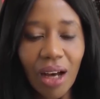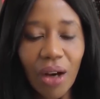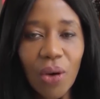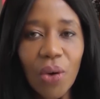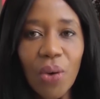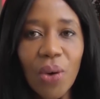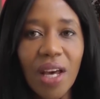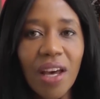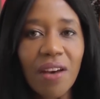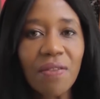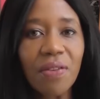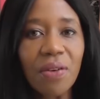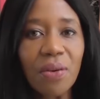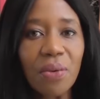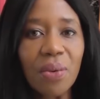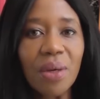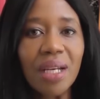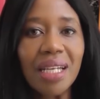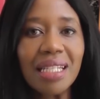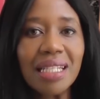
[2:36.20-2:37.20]
whoever
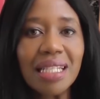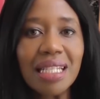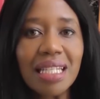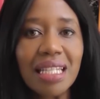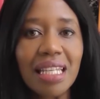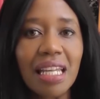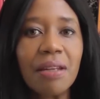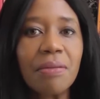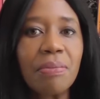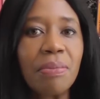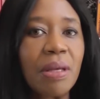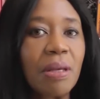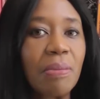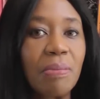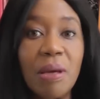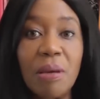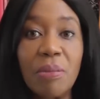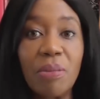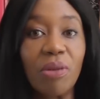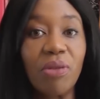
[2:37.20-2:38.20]
wins, then
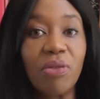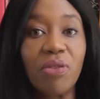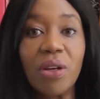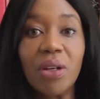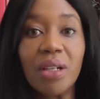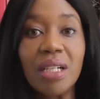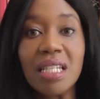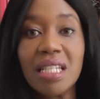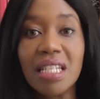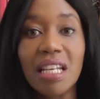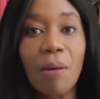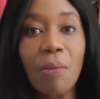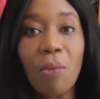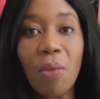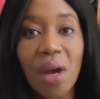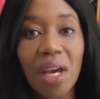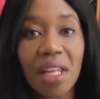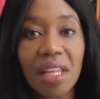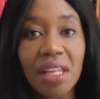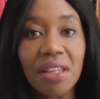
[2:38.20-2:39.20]
people feel in some
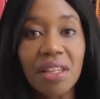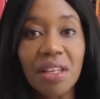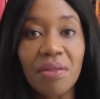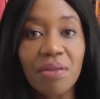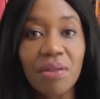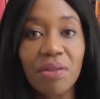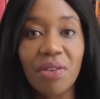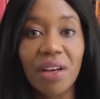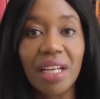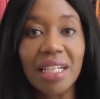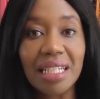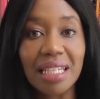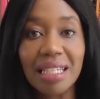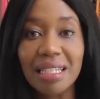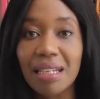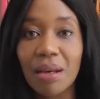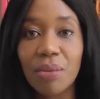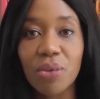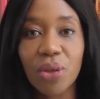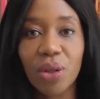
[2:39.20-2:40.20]
way that they've affected
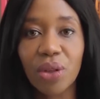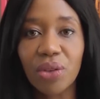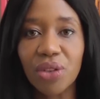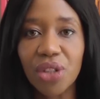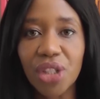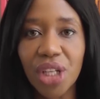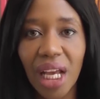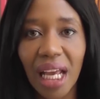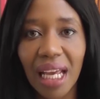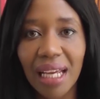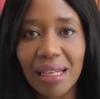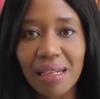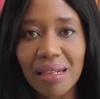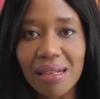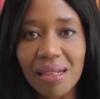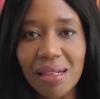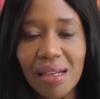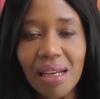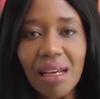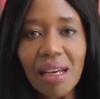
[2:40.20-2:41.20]
some sort of
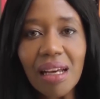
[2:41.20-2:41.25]
change.